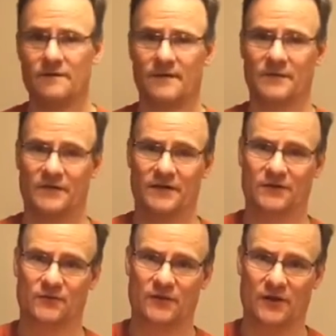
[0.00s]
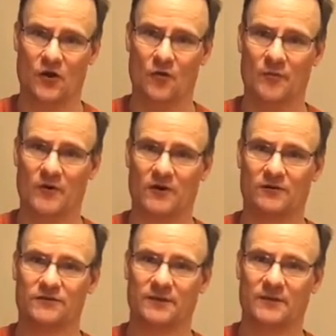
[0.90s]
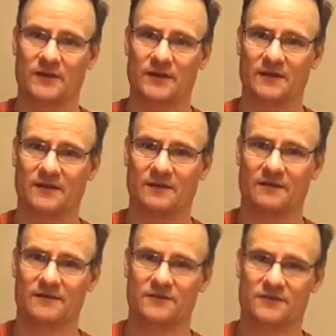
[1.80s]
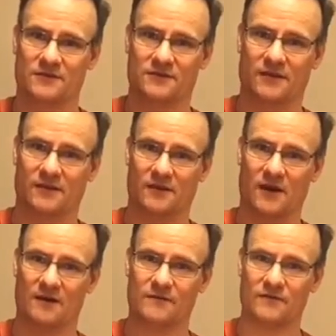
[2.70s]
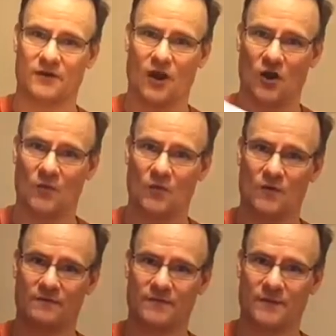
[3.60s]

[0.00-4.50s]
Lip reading: I'm finished with a notebook or something, this is just like the cover, the cardboard from the